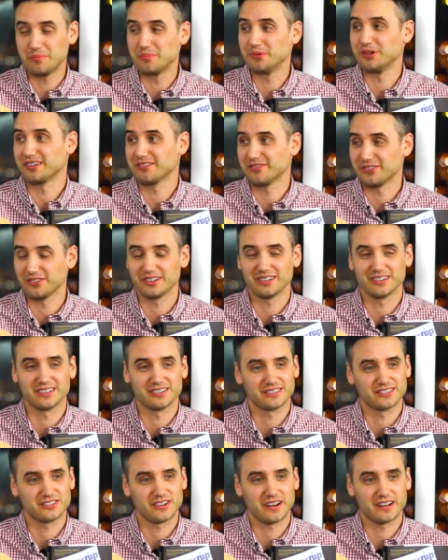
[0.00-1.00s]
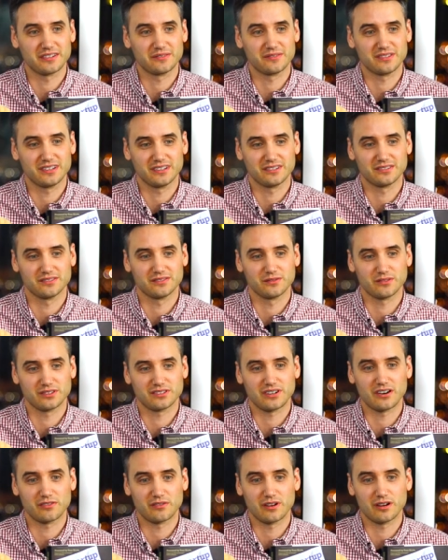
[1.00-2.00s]
book for trying to you know
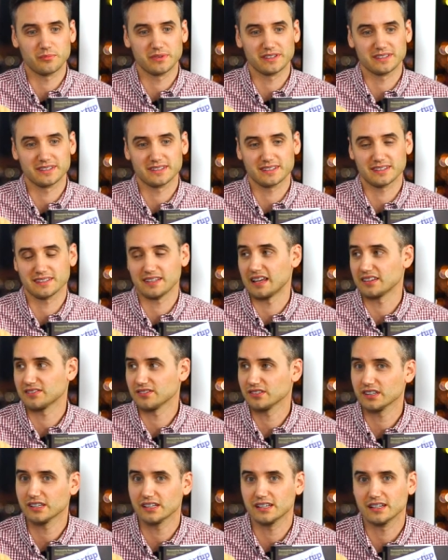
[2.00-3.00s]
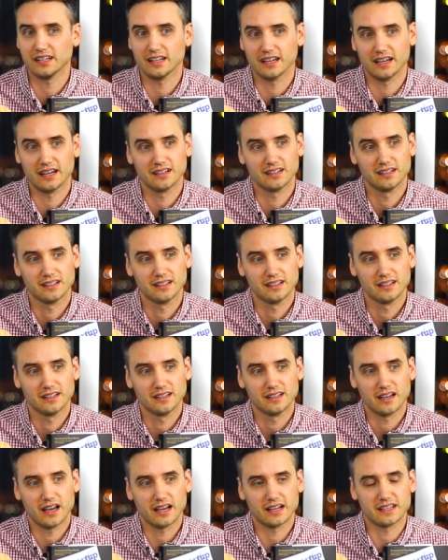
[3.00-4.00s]
start and run a business successfully. And
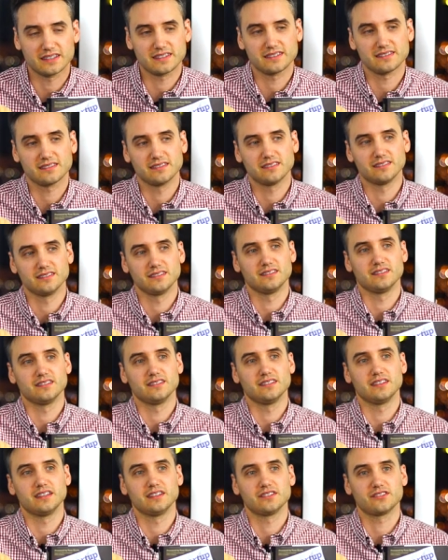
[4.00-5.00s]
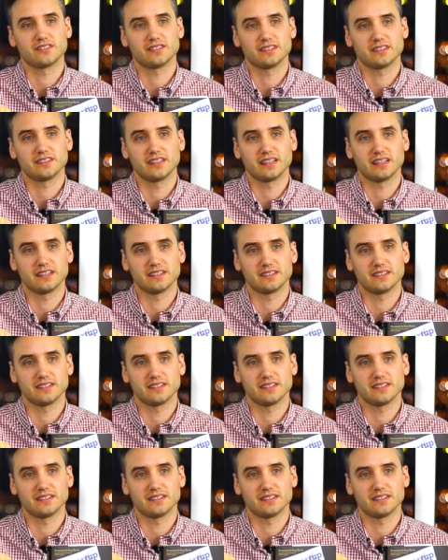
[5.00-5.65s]
uh, I guess the interesting thing is